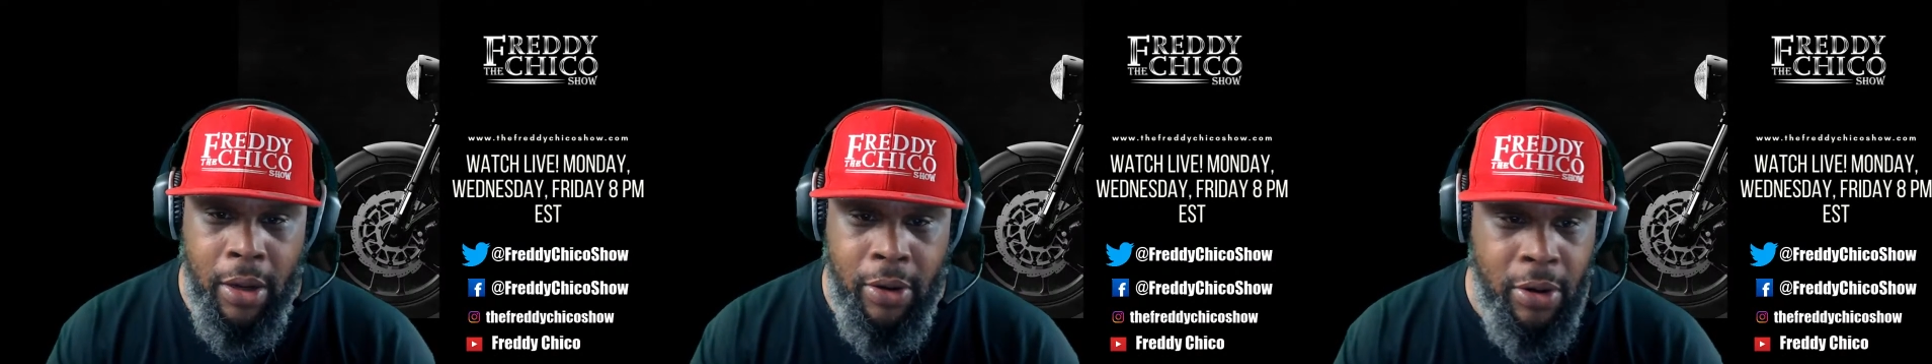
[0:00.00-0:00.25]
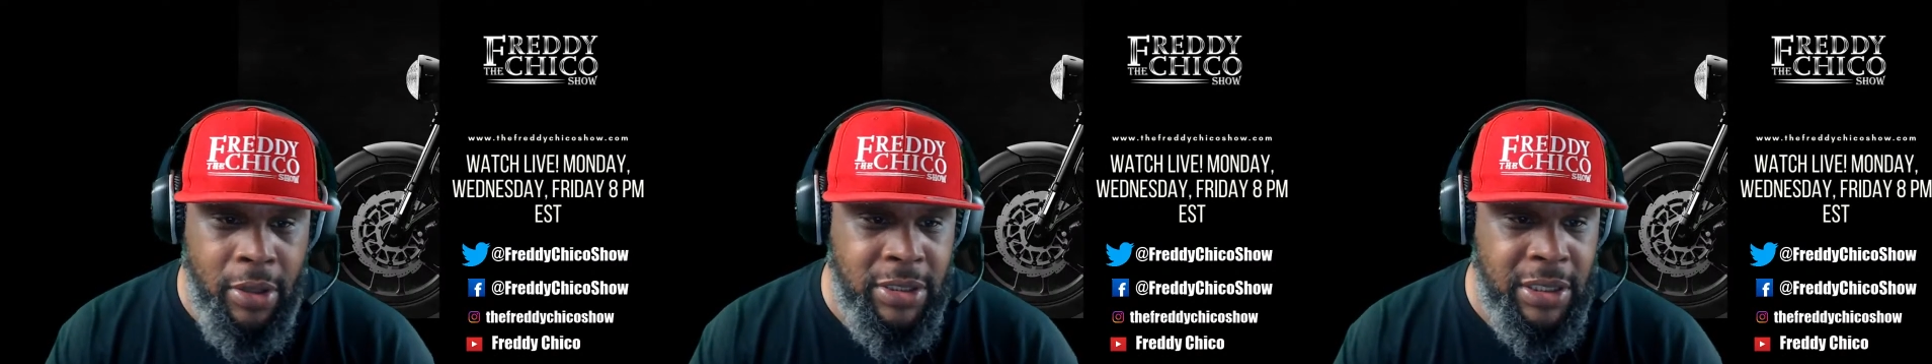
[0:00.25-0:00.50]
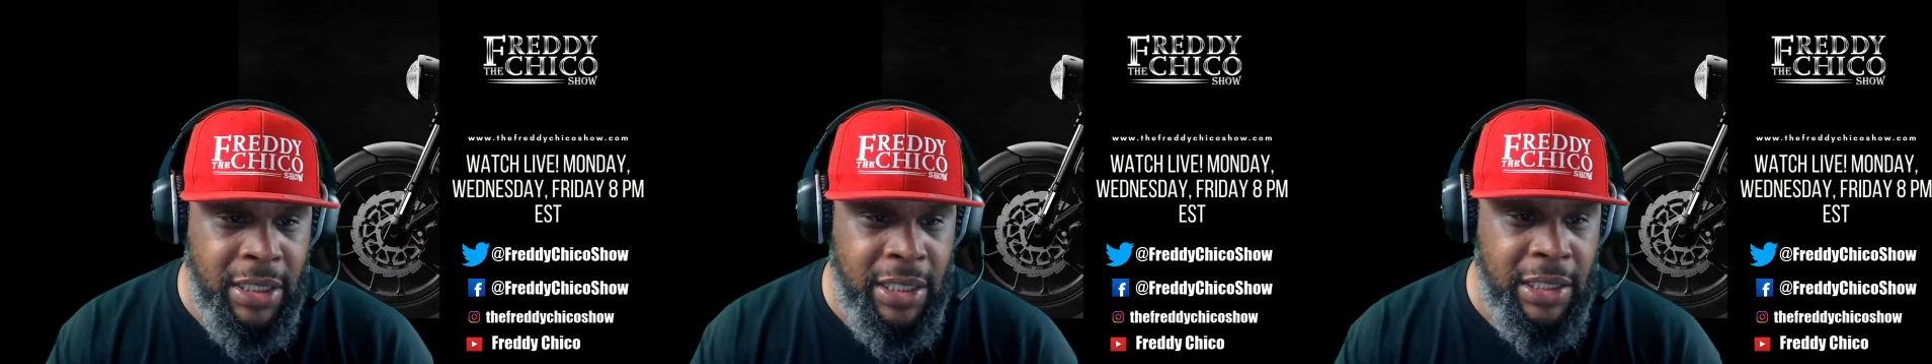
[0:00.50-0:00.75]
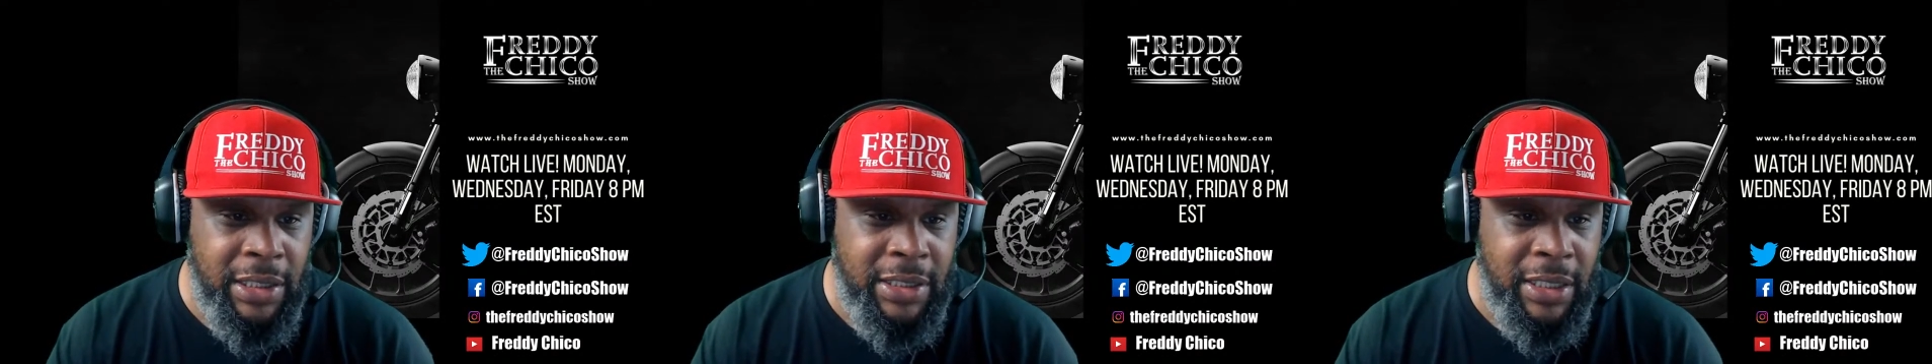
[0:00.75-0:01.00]
Of course, they need
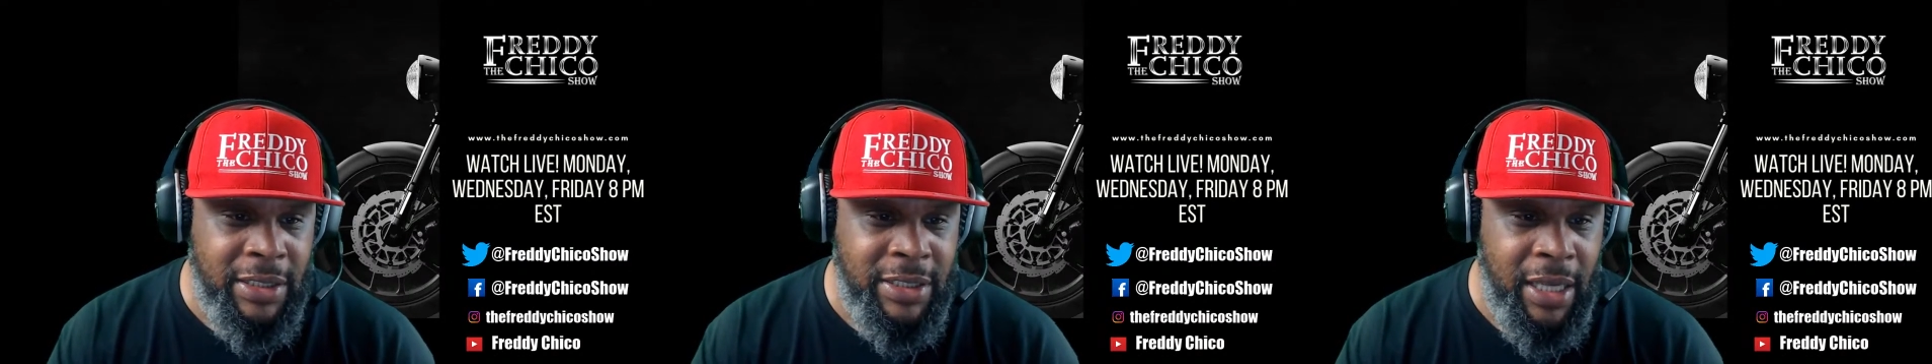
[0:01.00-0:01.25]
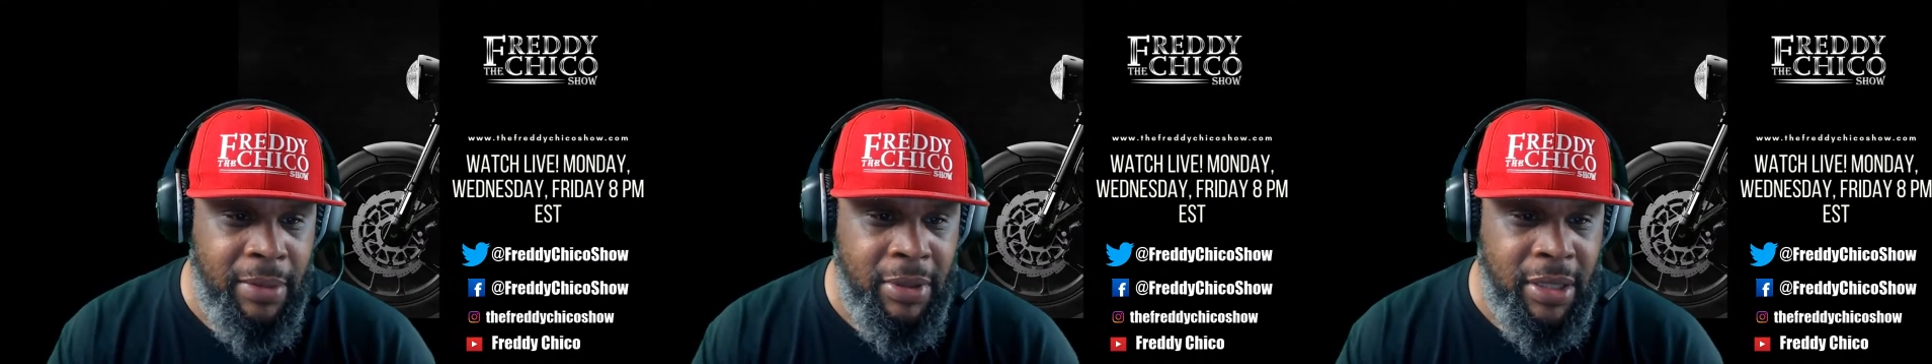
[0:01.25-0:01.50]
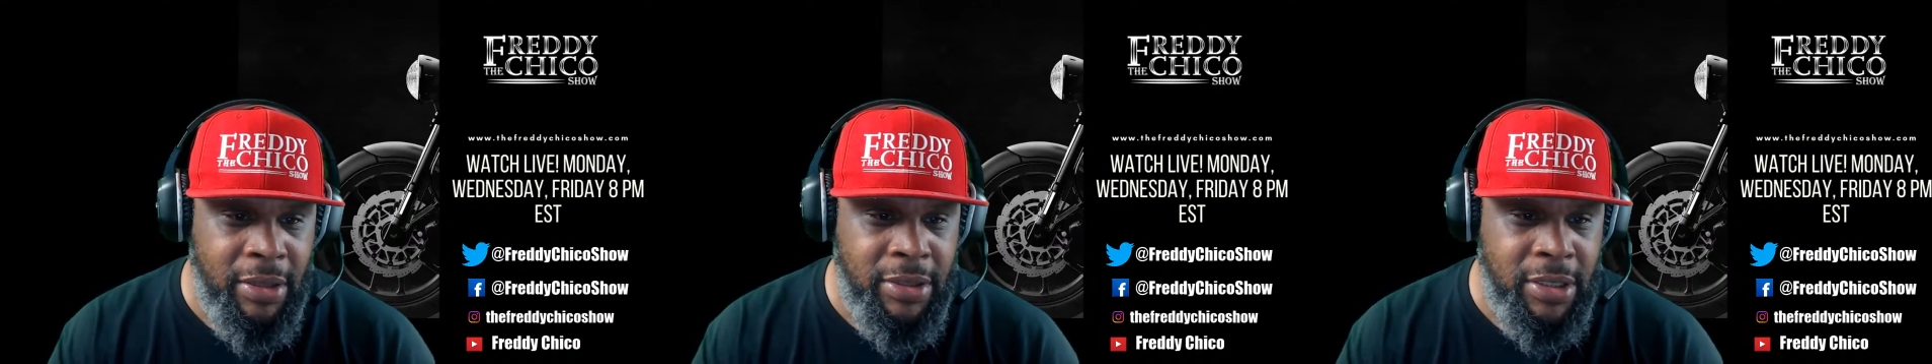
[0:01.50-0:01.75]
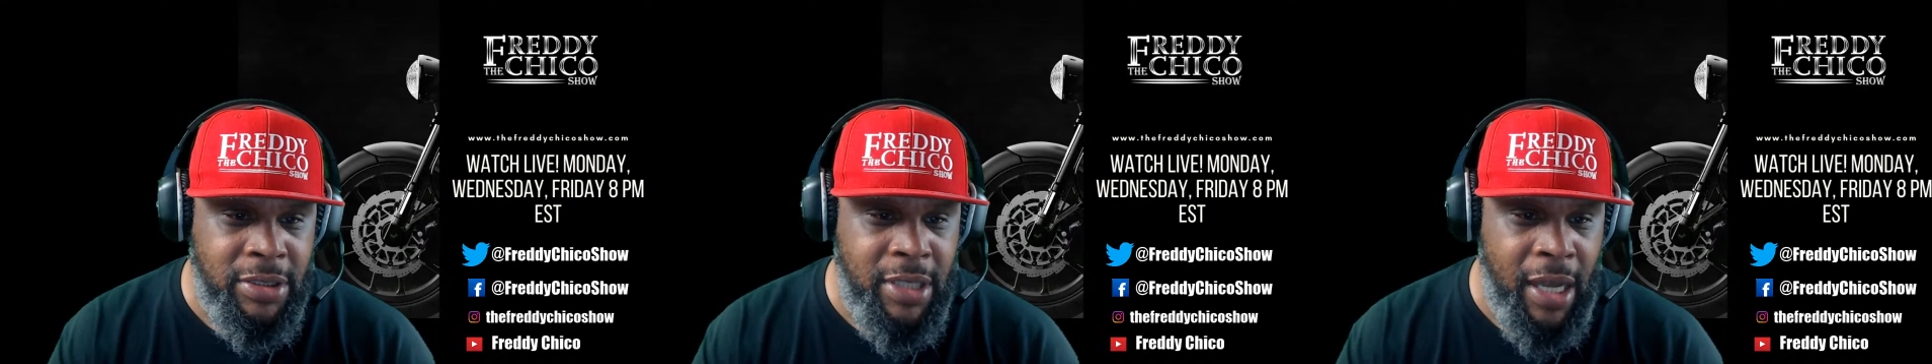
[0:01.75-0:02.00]
a little TSA, but they
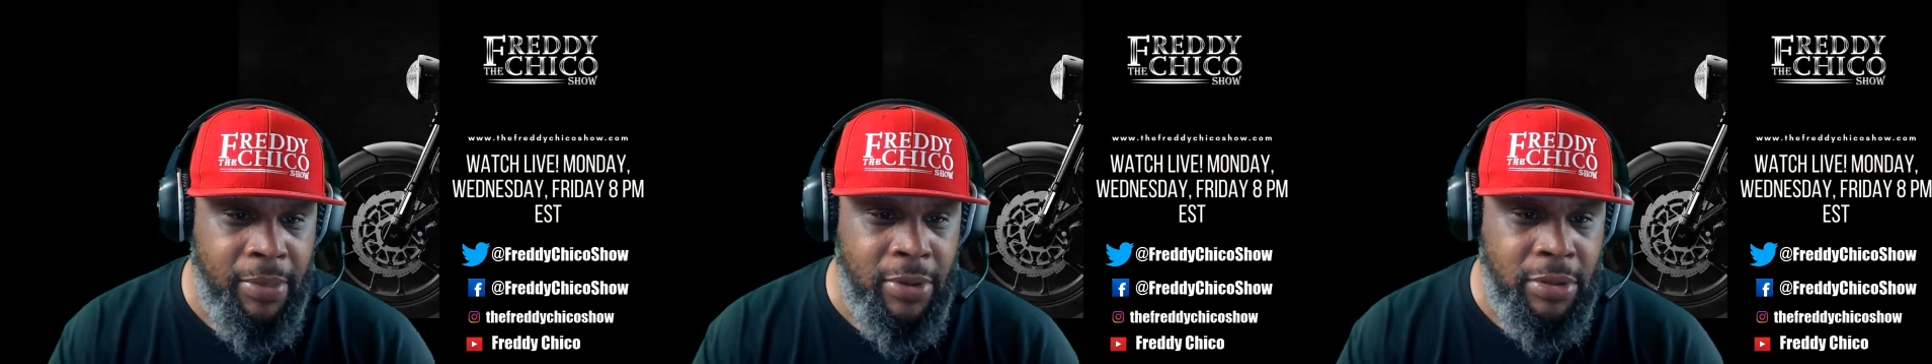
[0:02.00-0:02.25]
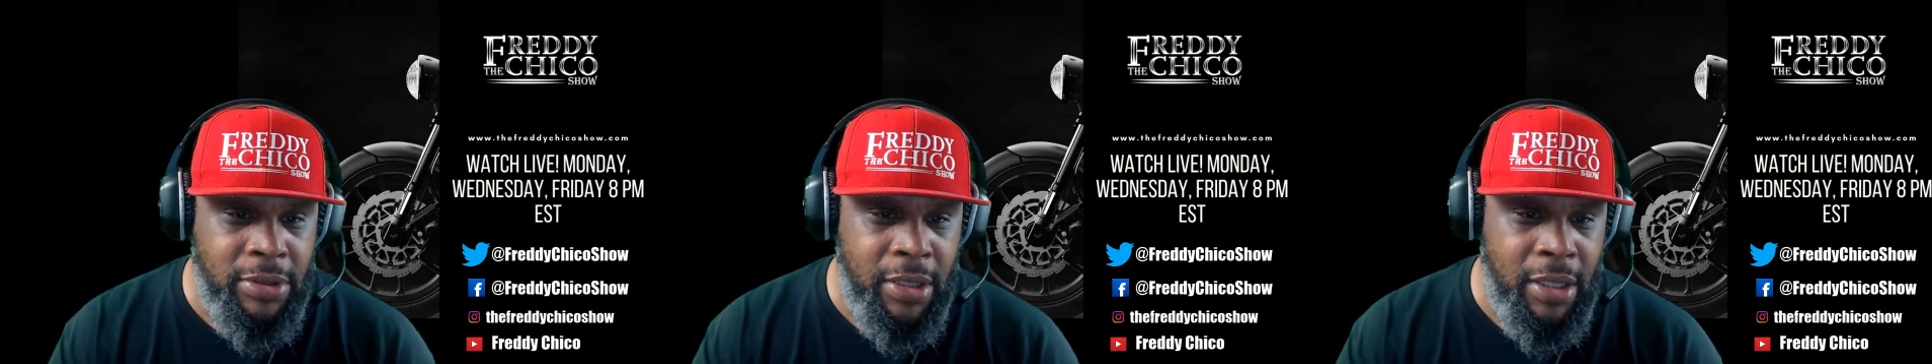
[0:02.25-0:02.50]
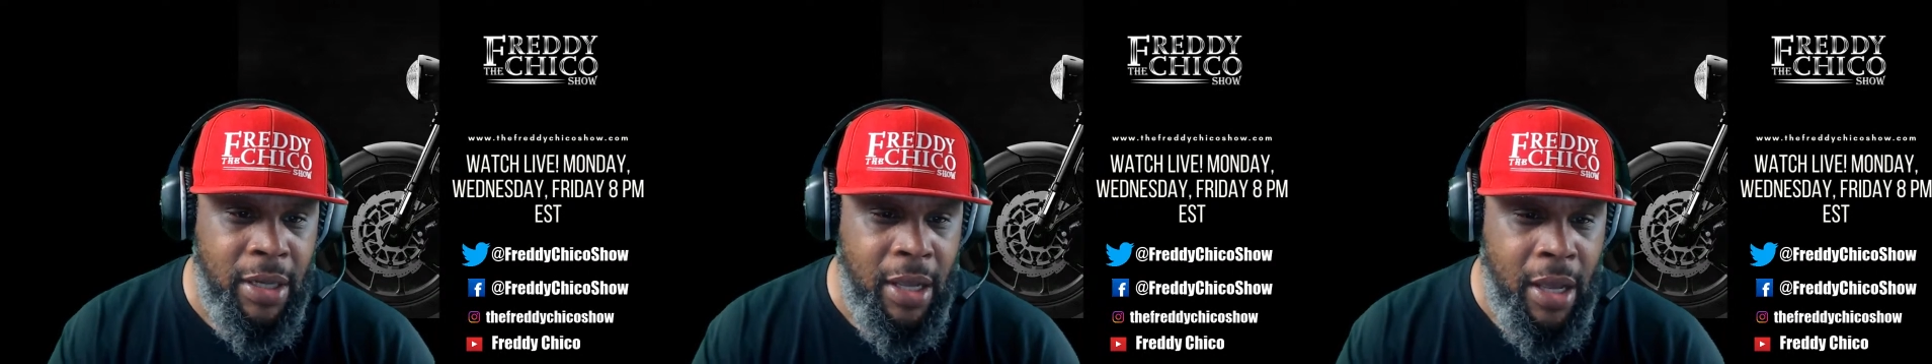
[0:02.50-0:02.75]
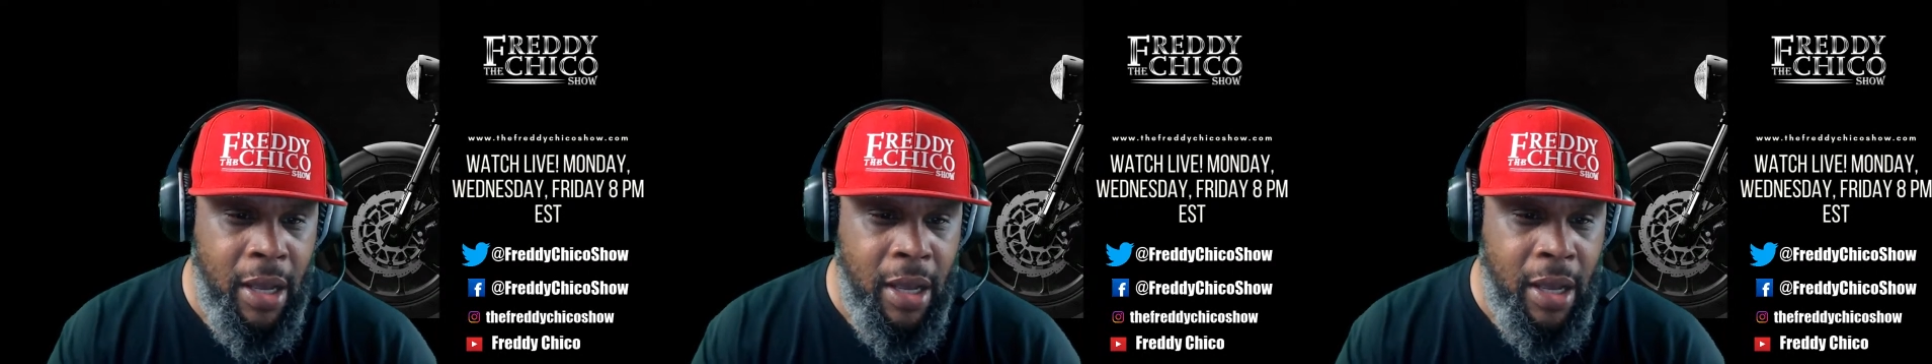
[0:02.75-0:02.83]
just stopped using it